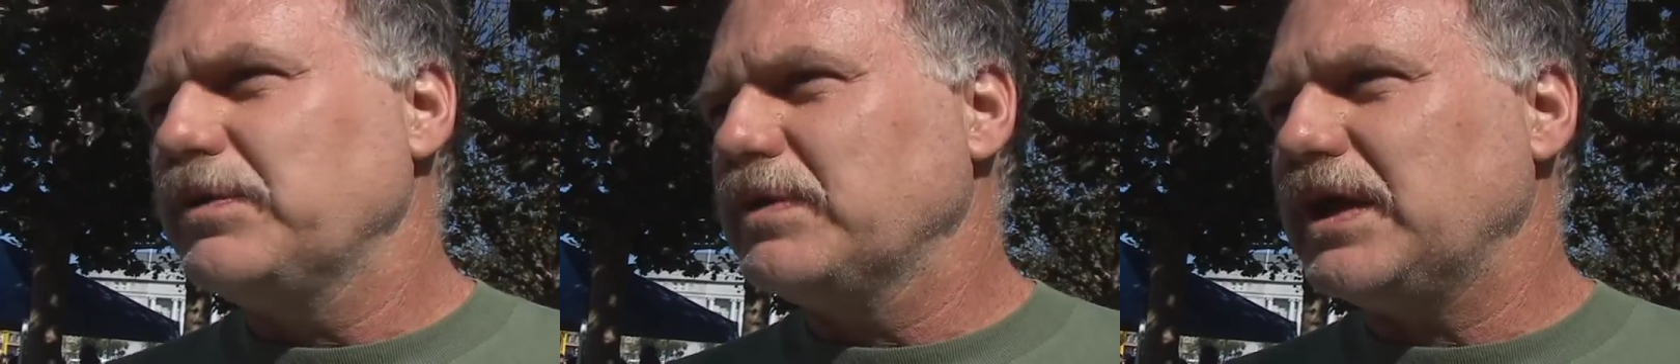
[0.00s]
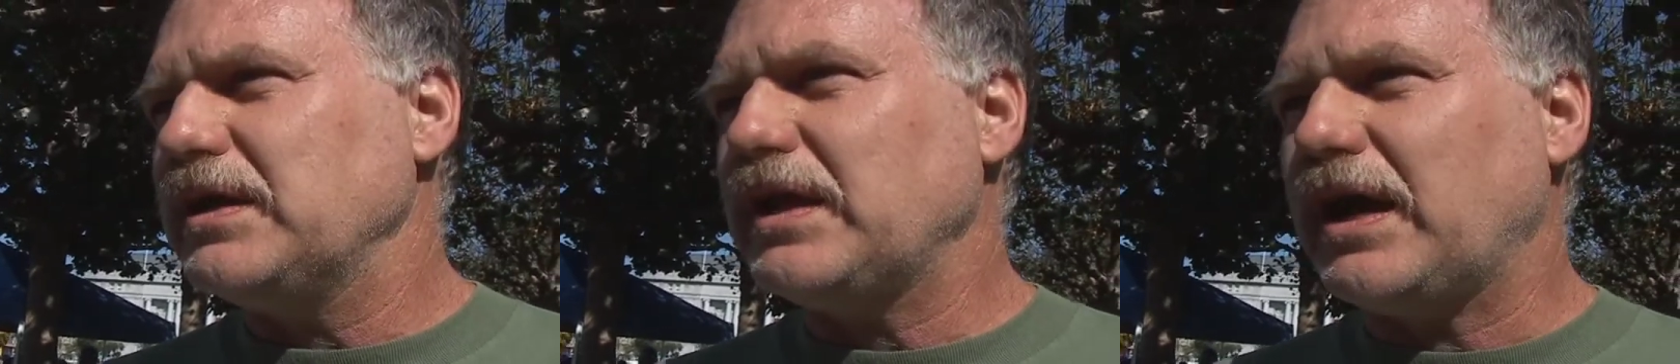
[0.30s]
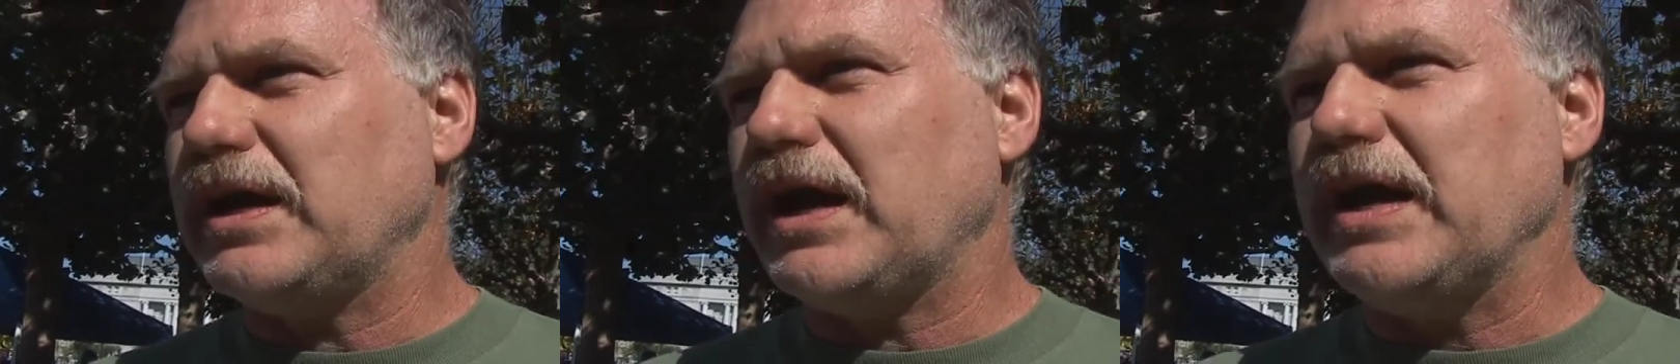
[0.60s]
Well,
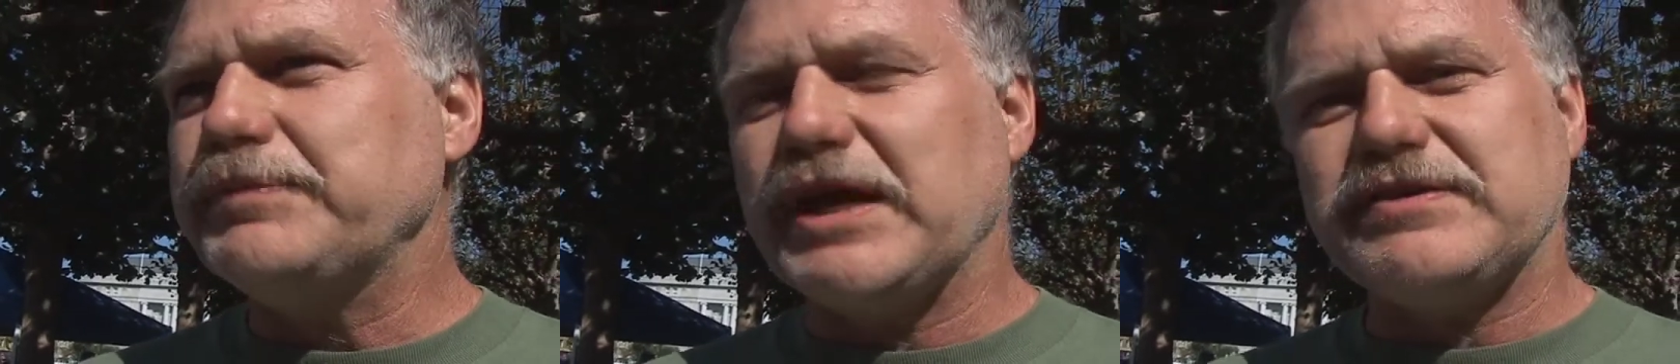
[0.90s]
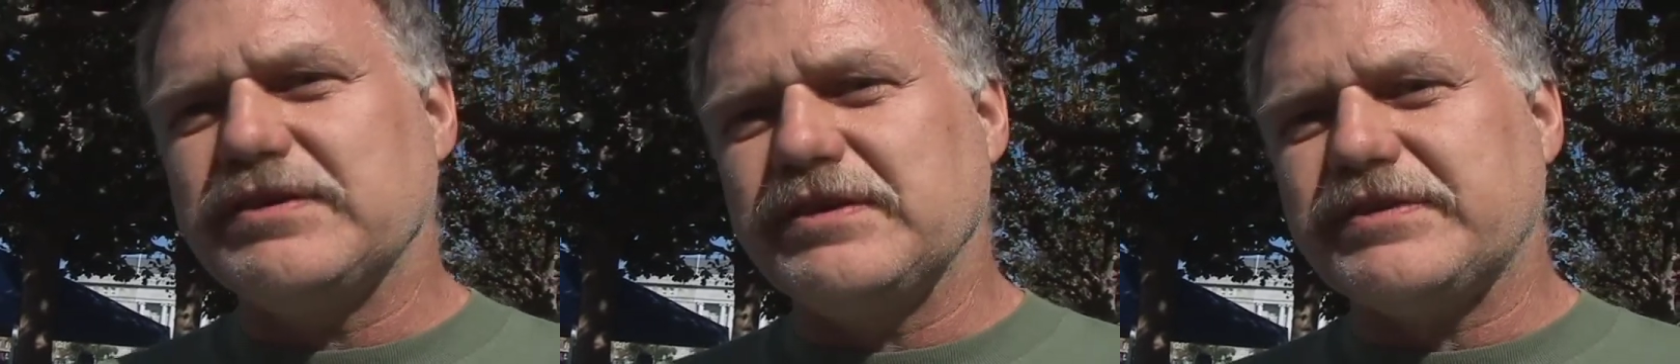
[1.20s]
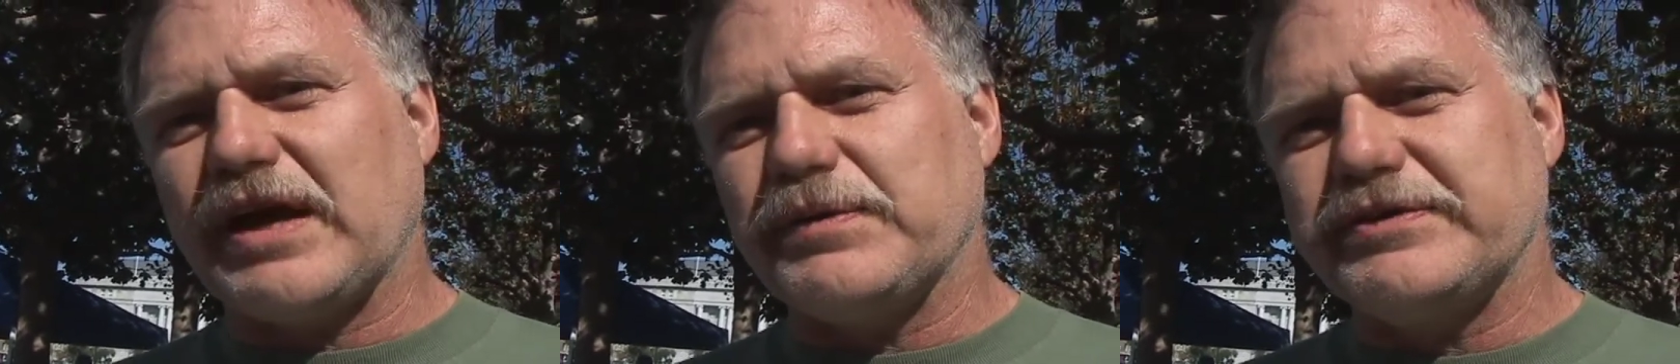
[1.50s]
I'm guessing this
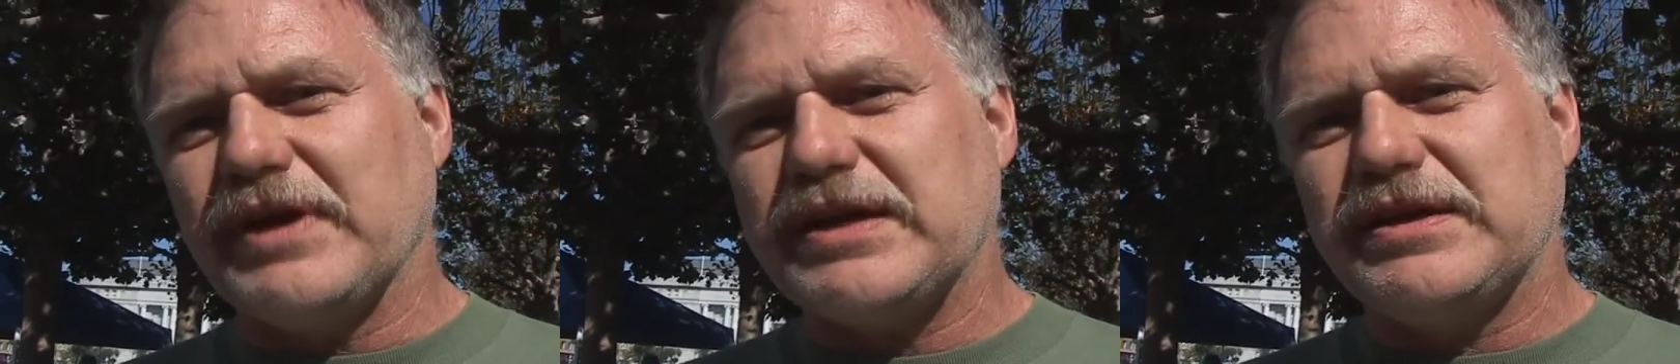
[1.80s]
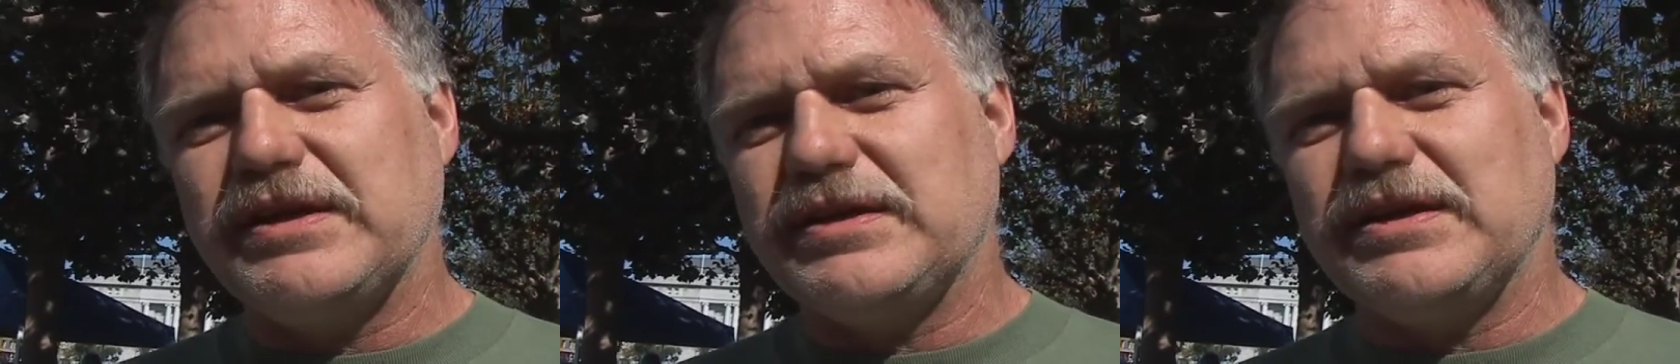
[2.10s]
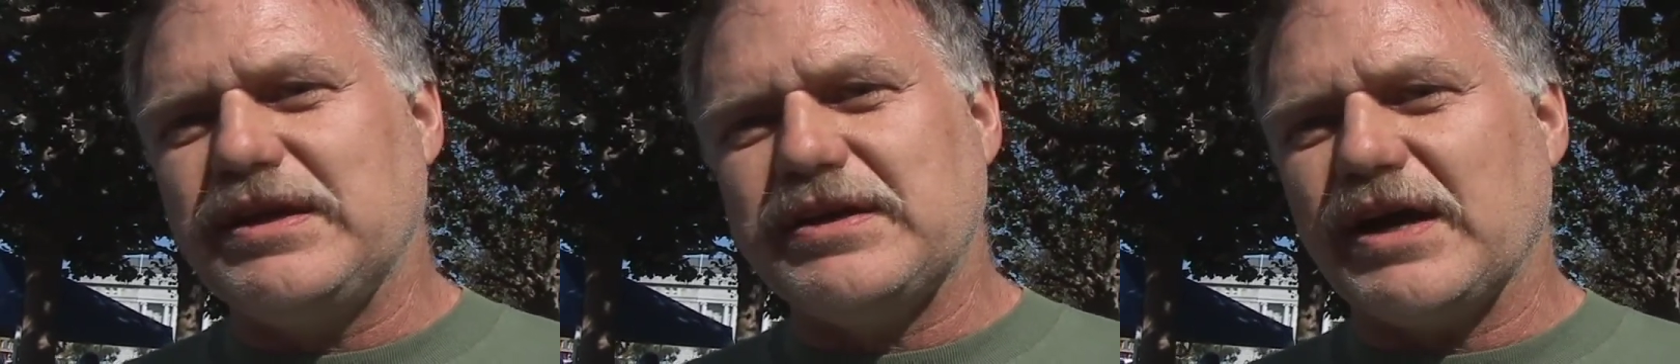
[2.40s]
guy was not an
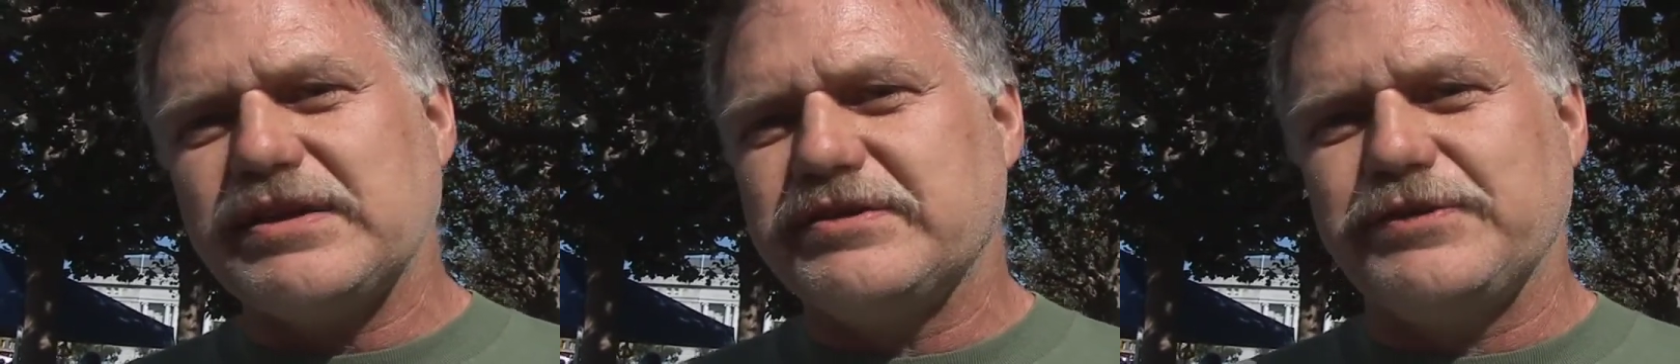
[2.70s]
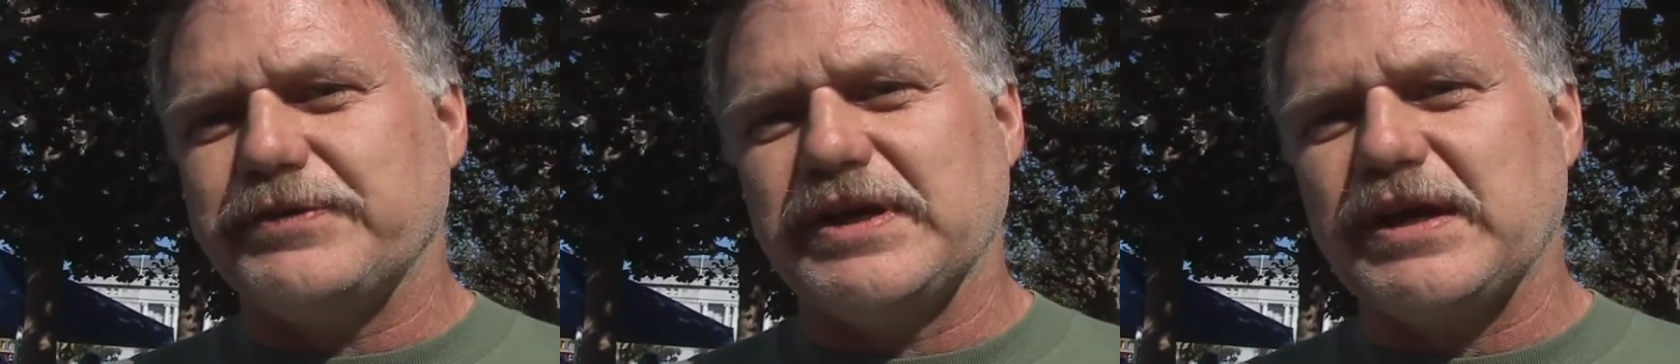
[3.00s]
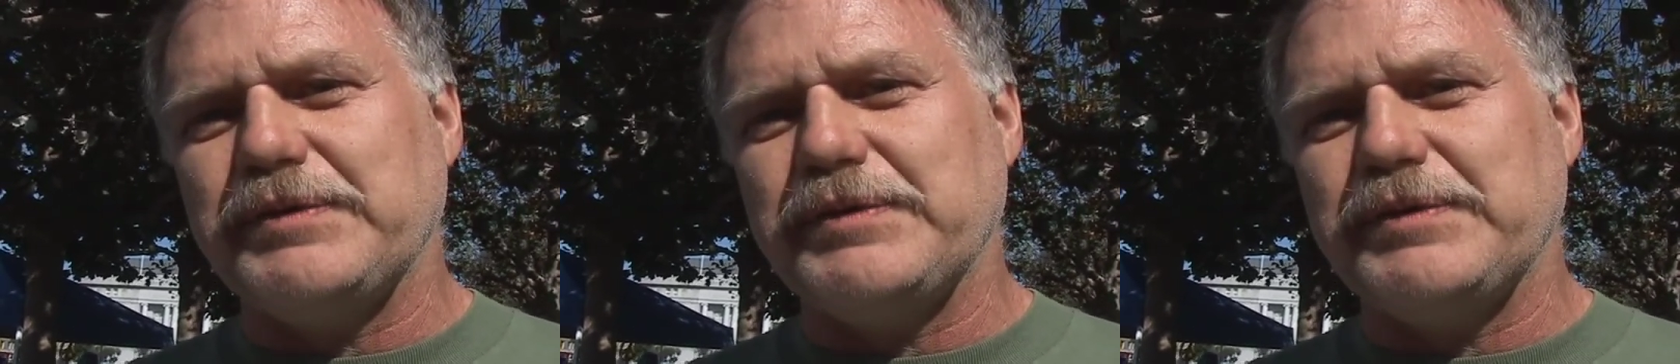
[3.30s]
ecology freak.